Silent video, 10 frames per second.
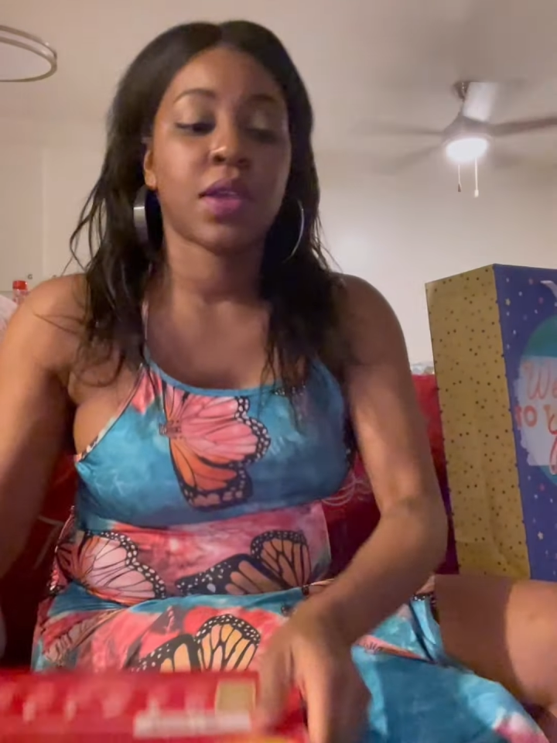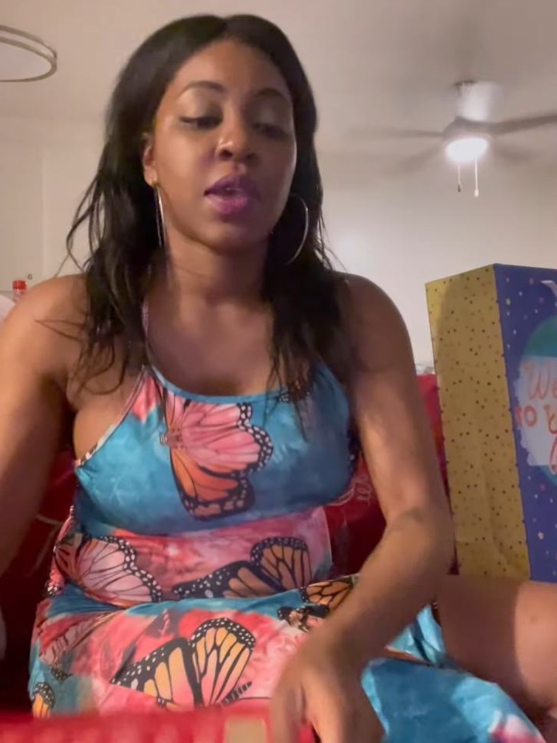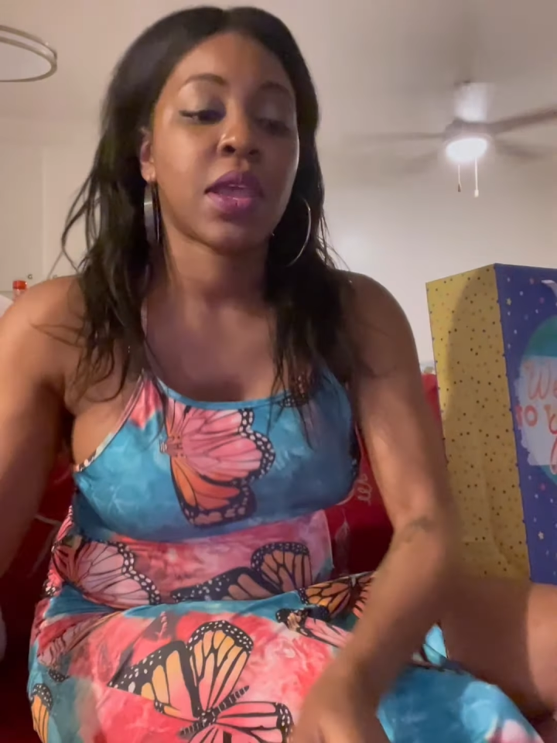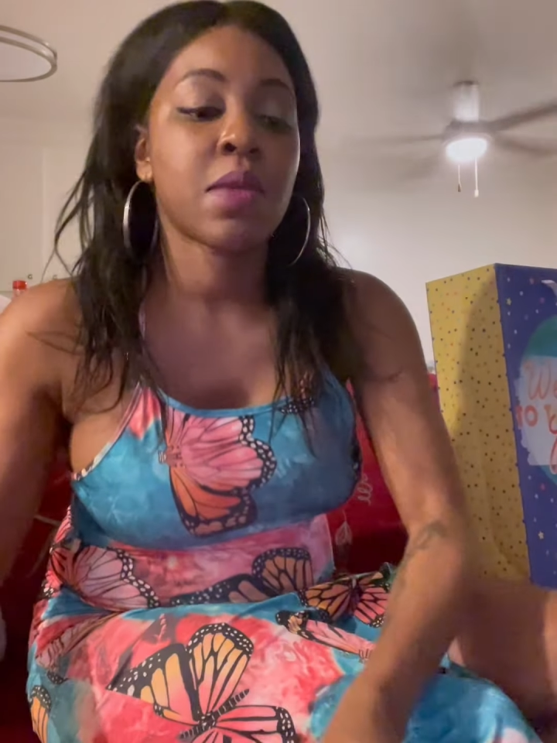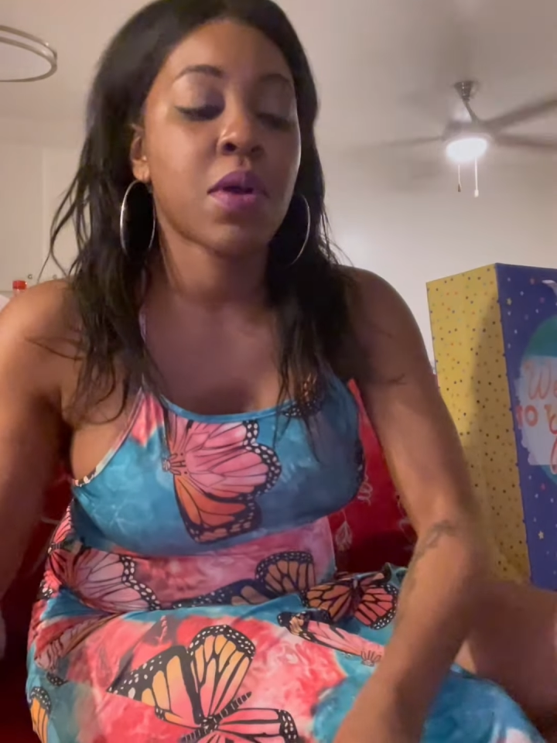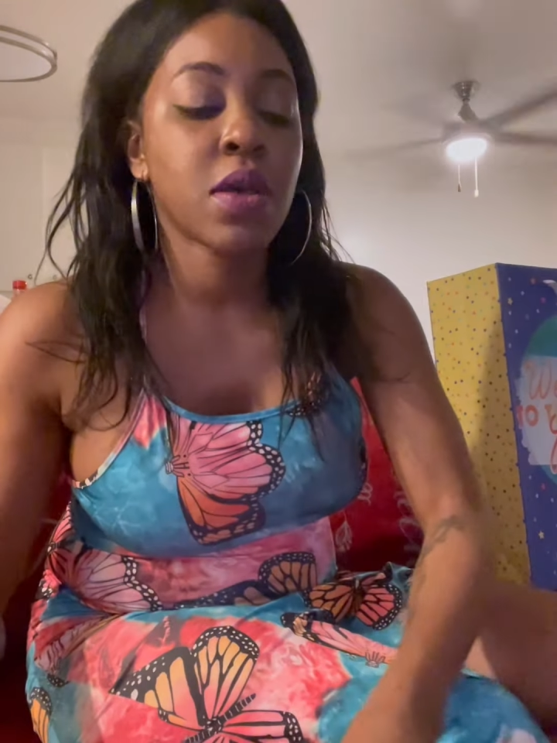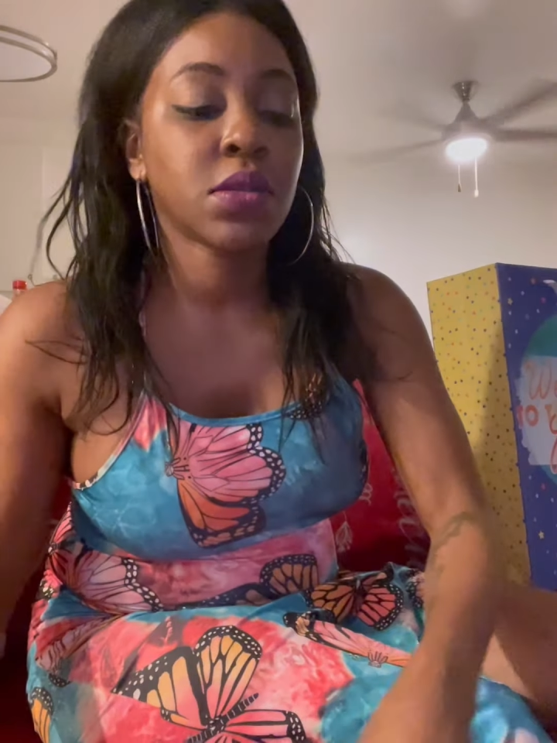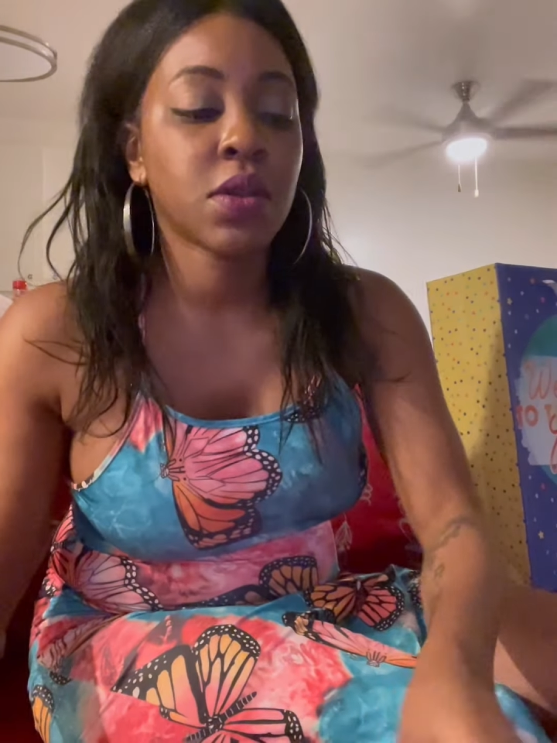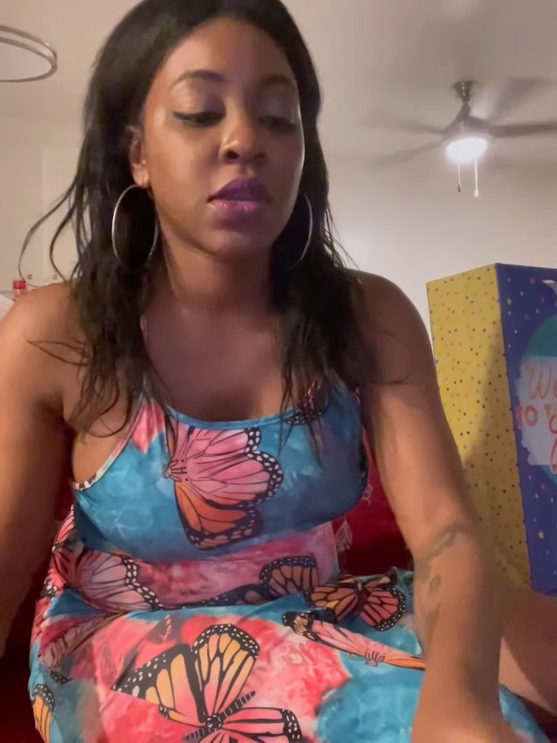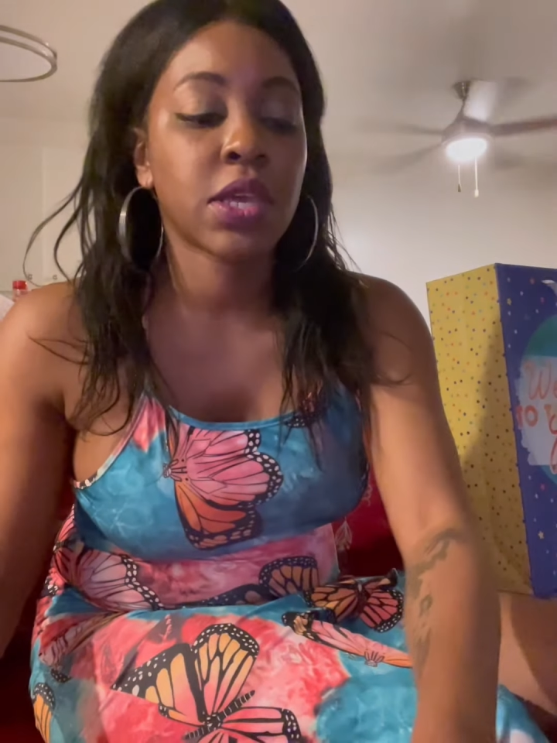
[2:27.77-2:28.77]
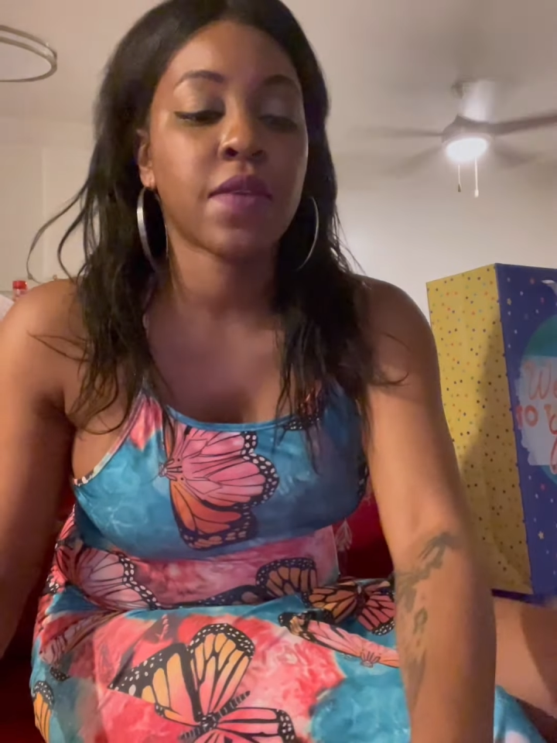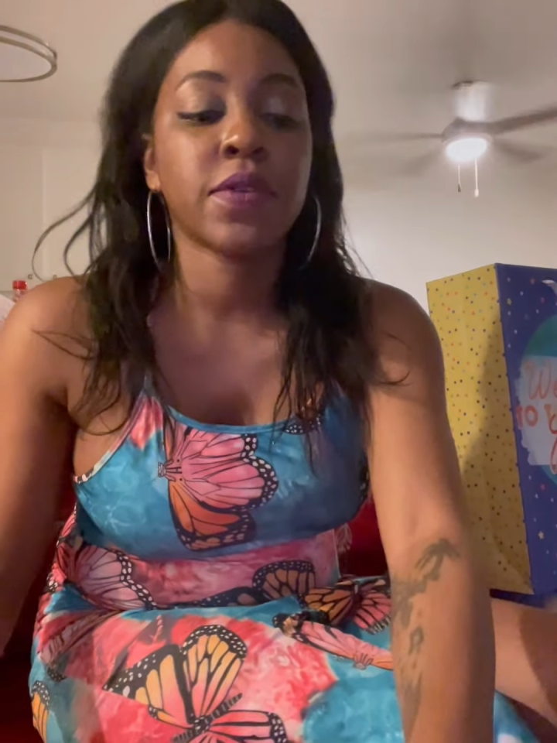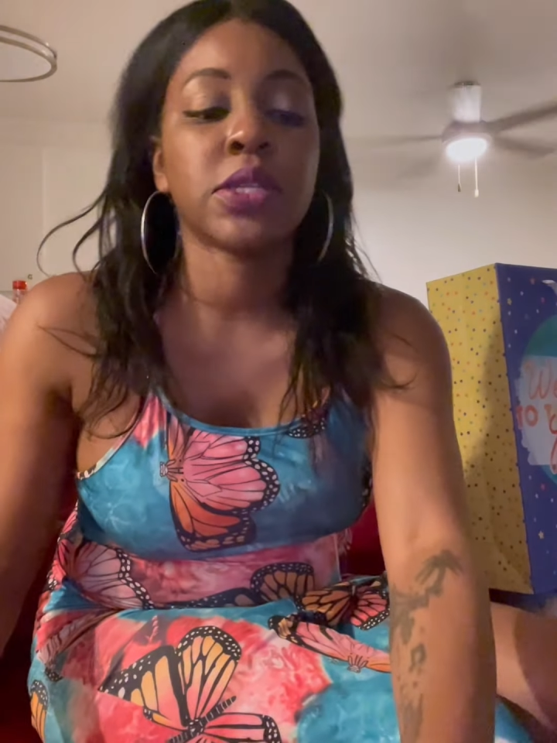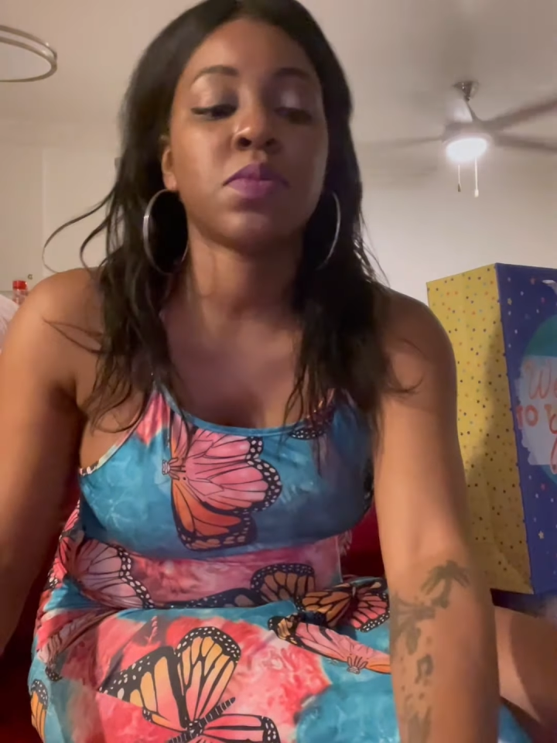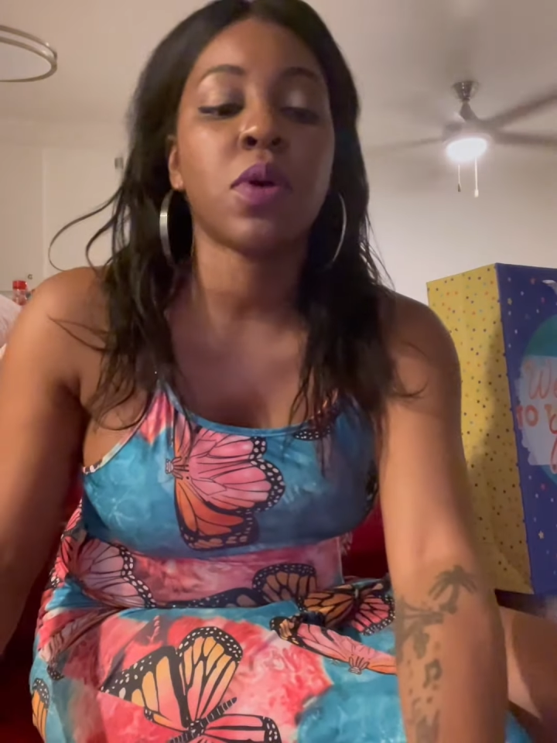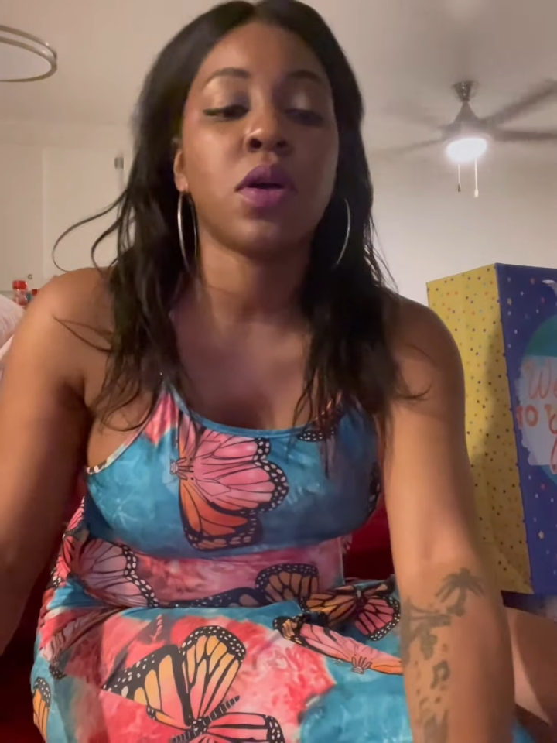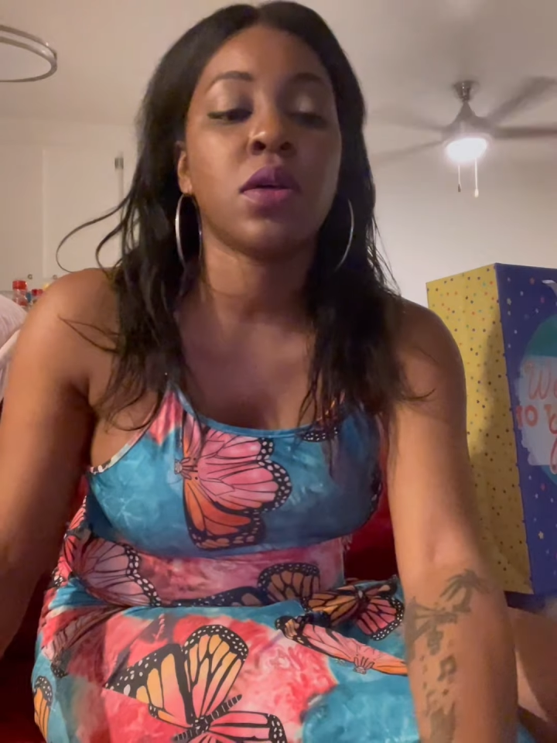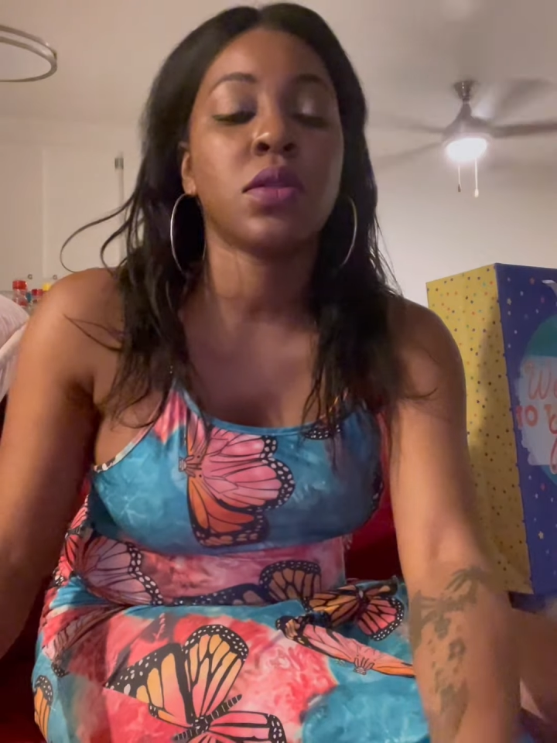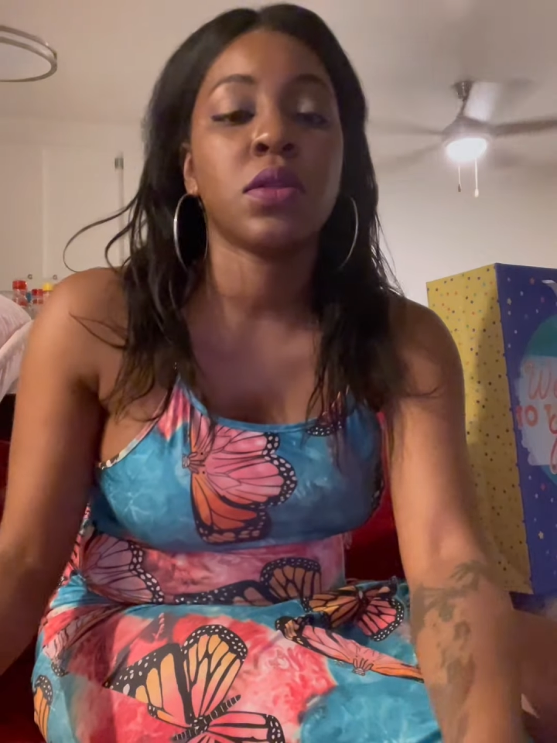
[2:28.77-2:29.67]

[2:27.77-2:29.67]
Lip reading: and I'm also going to give a small